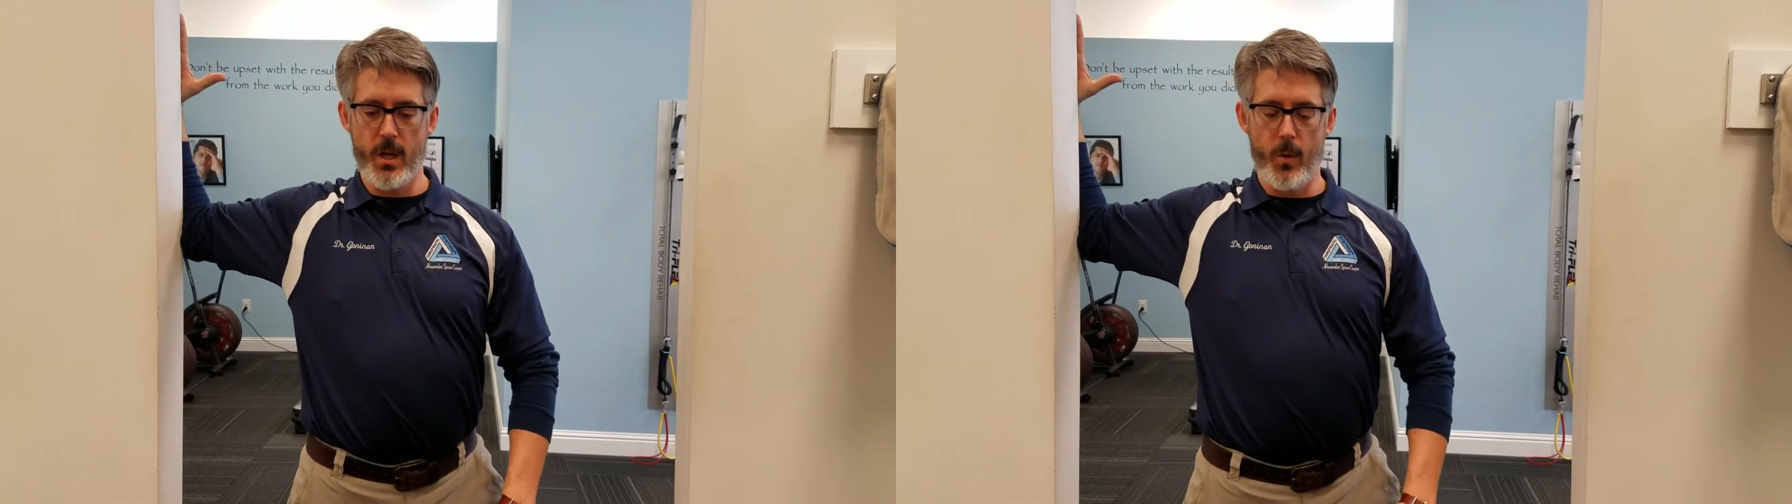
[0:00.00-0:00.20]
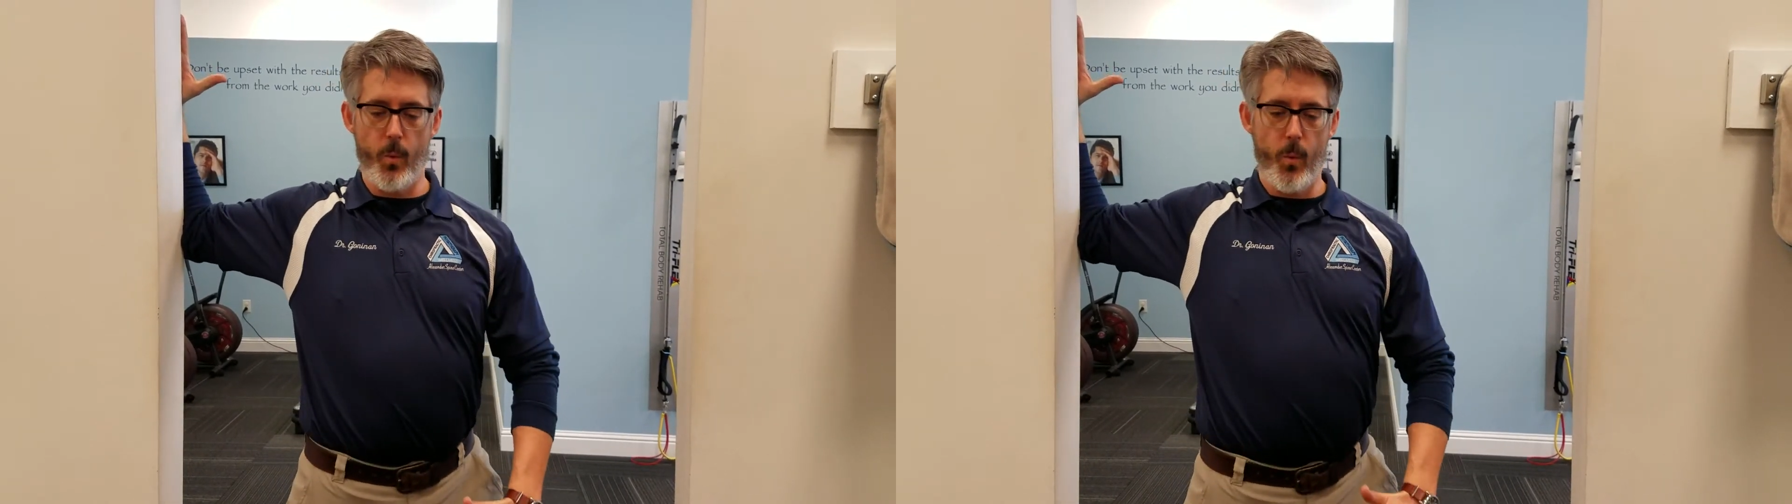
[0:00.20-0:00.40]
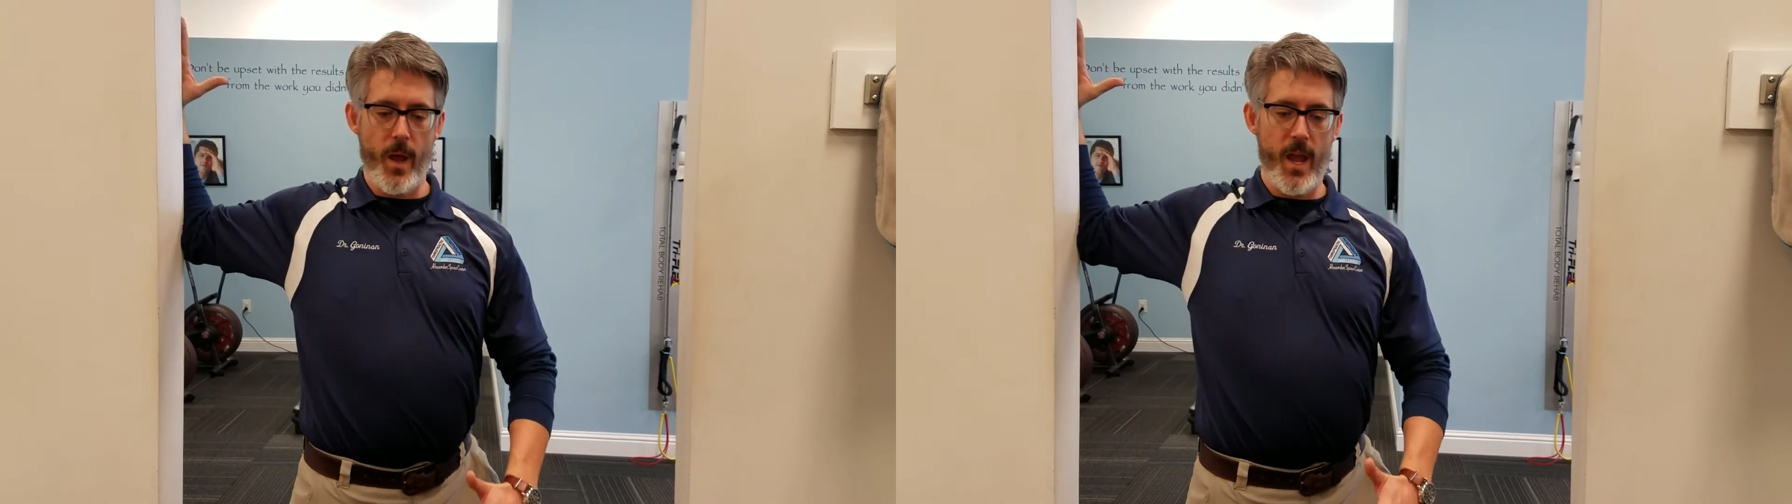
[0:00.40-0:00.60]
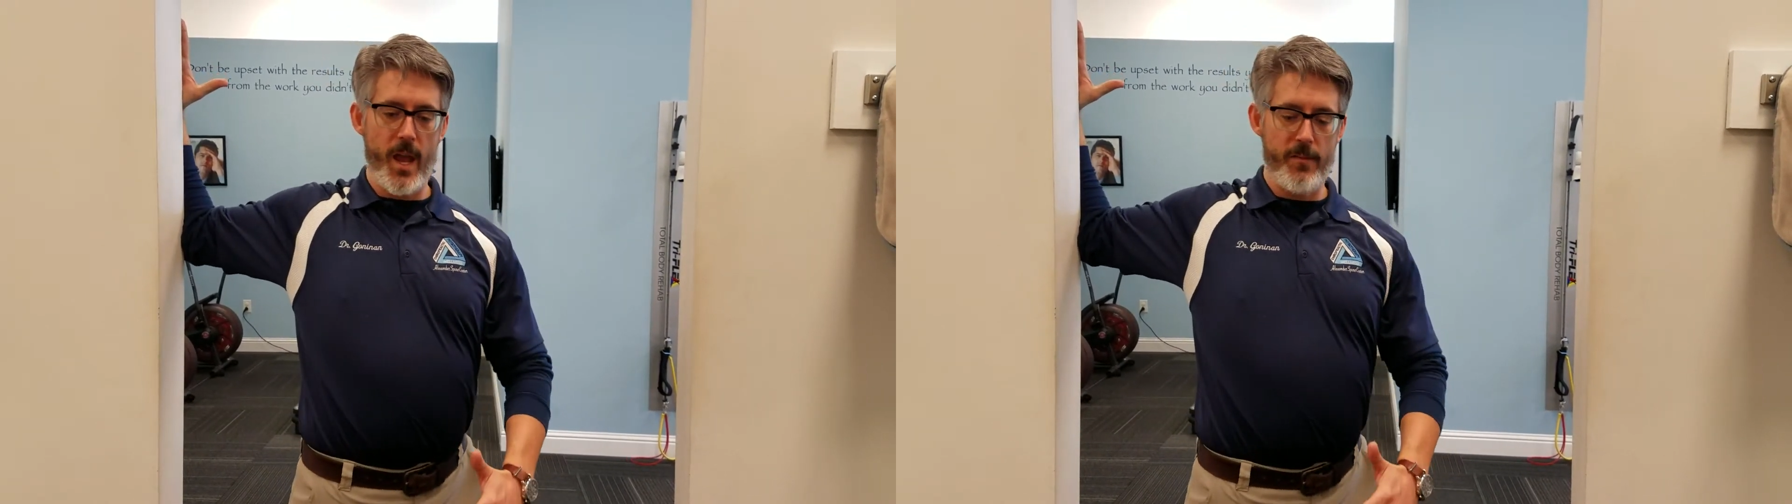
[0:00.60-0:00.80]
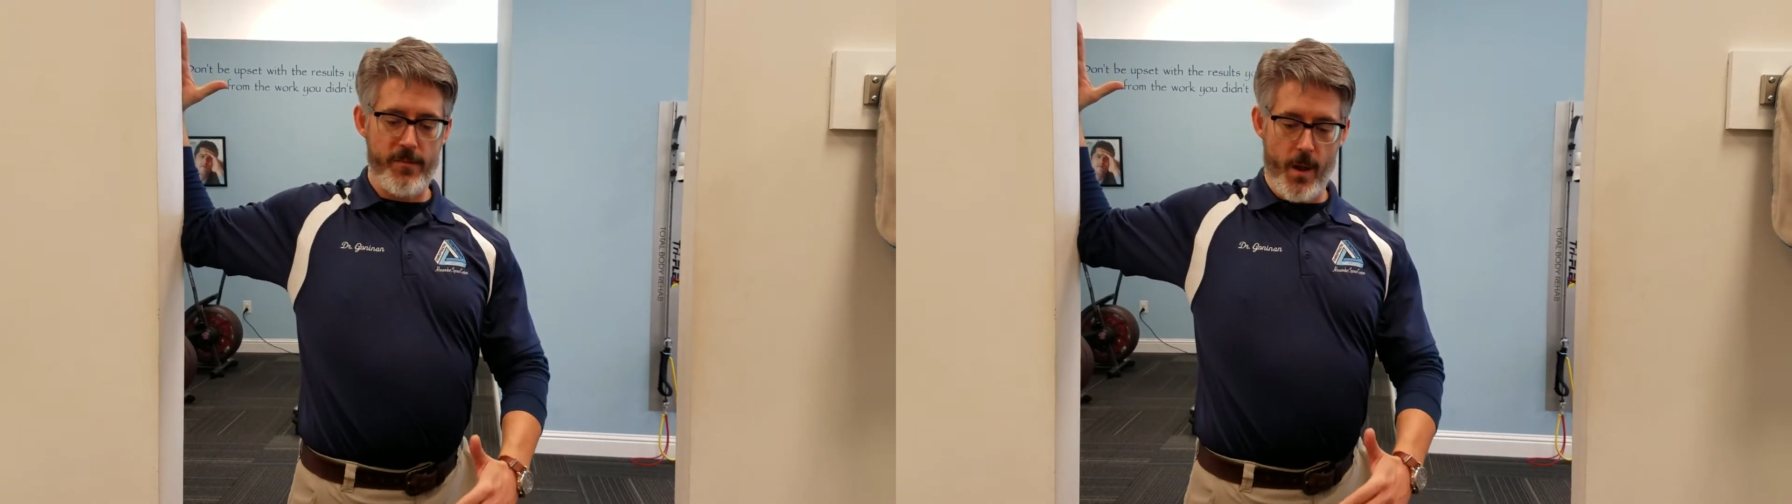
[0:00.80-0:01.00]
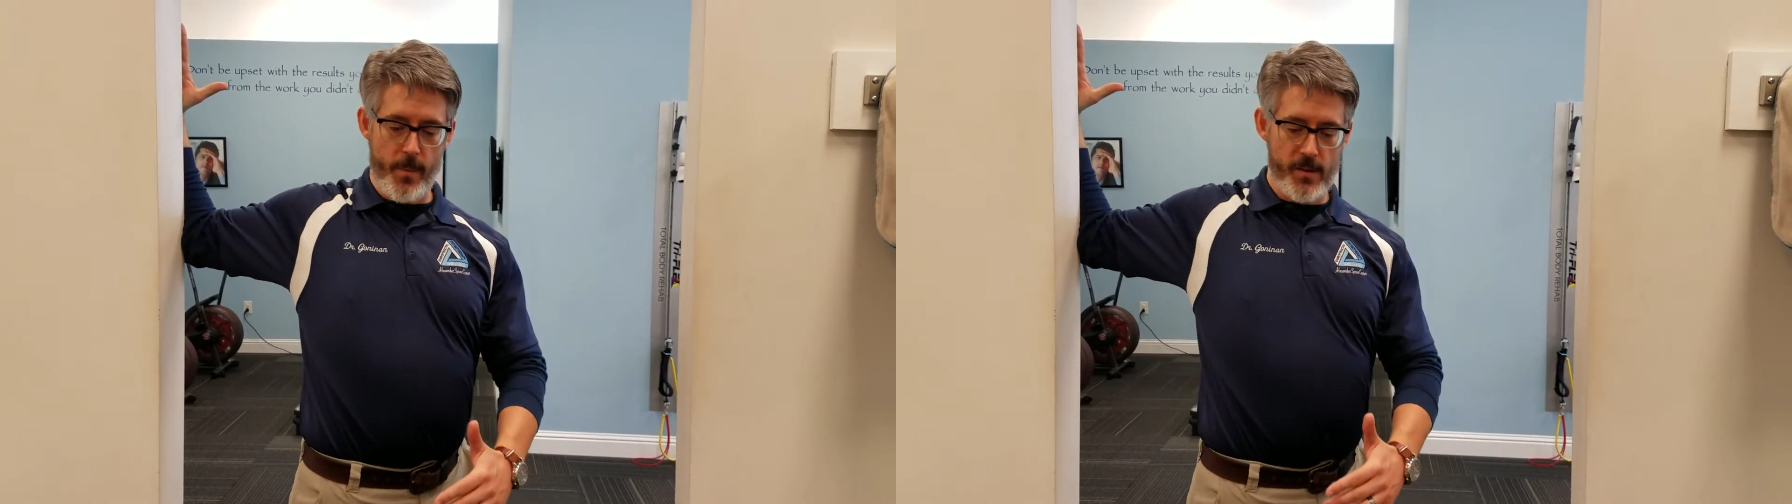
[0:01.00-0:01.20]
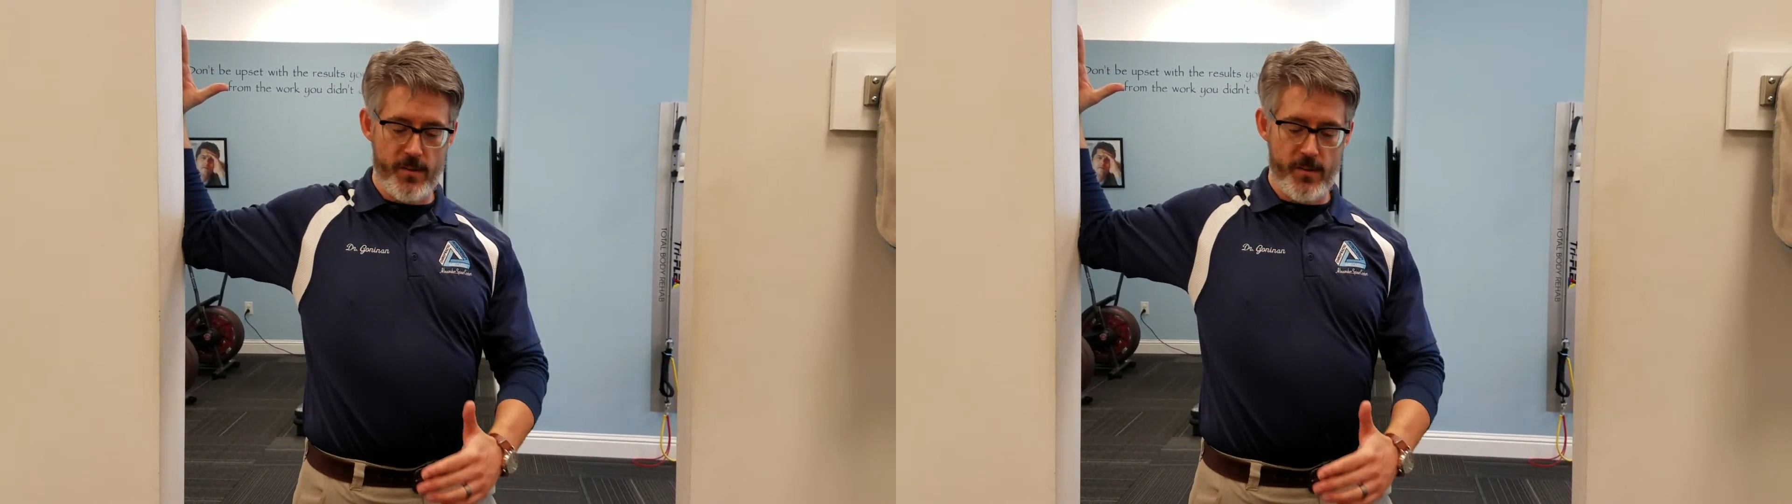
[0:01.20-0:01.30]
away from it.